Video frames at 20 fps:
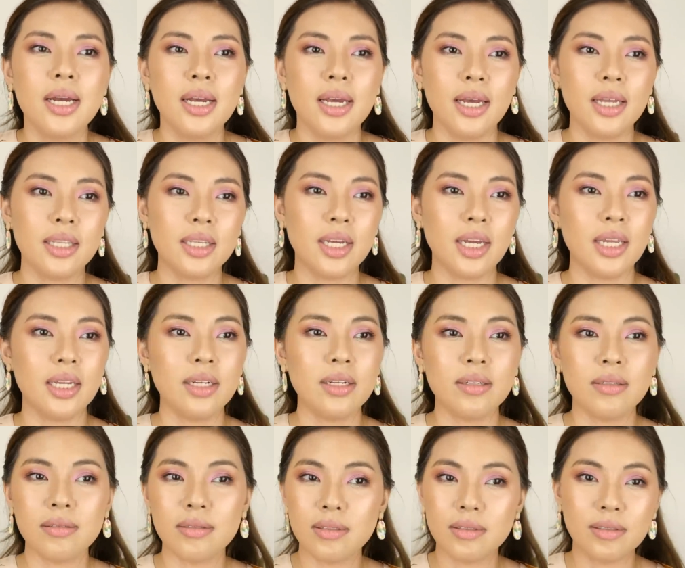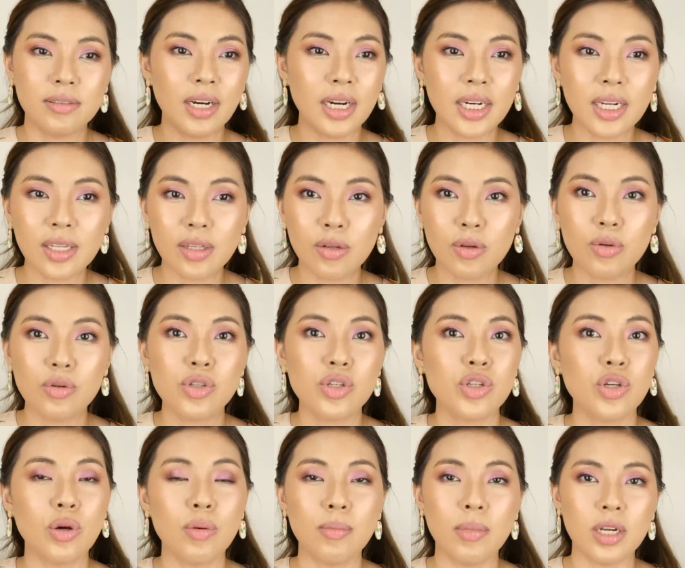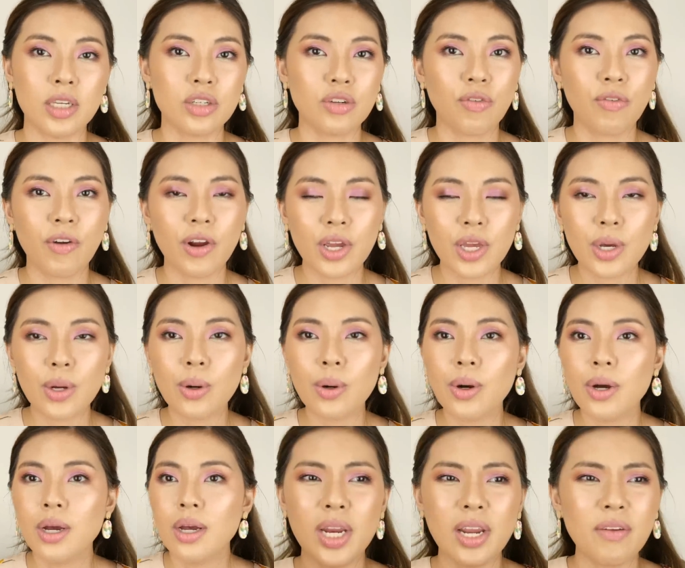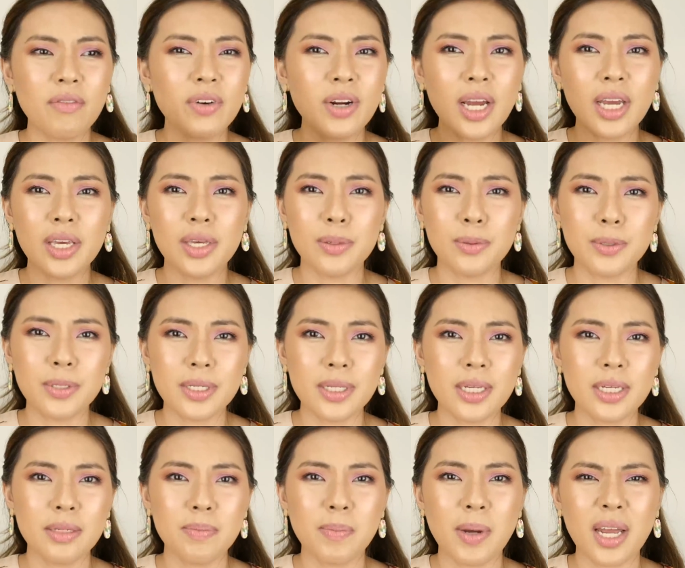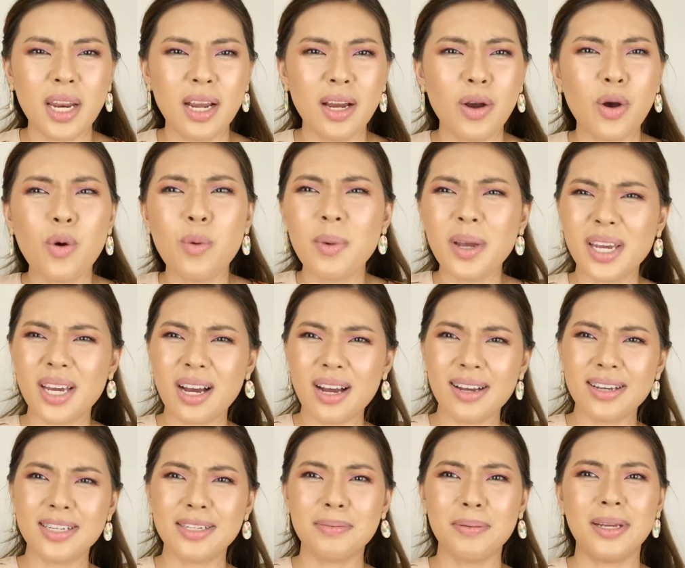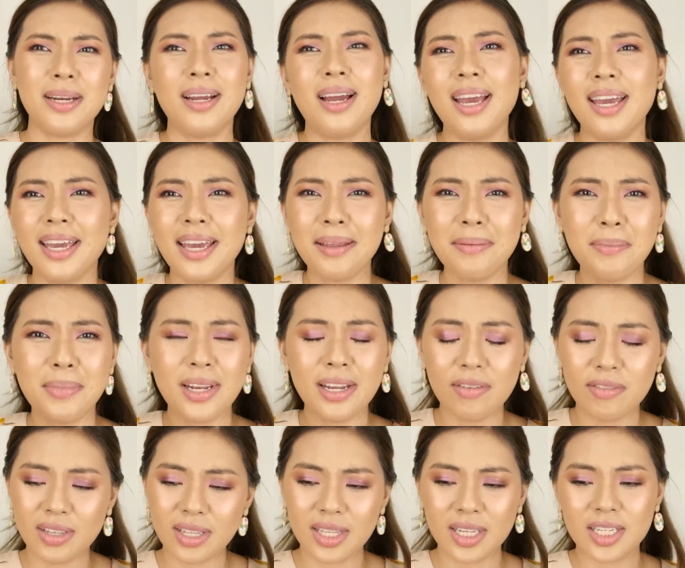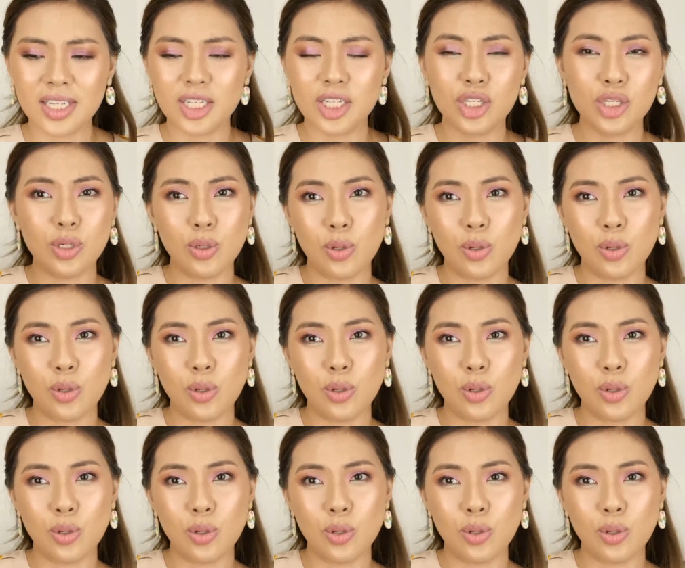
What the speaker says: It can already do so much for you. Whenever I use this, parang, oh my gosh, parang, I can't believe that this is